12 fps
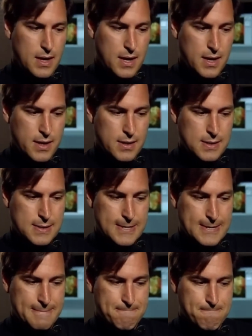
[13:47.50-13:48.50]
And
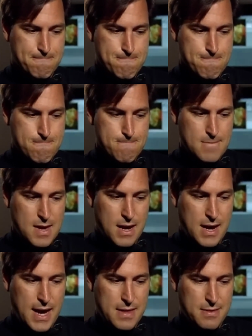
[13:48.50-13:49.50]
um,
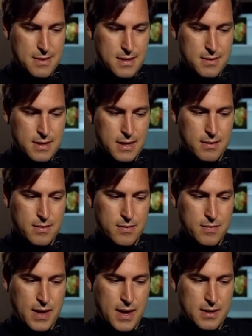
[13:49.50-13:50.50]
I think that
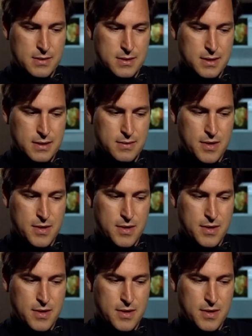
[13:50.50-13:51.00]
that uh,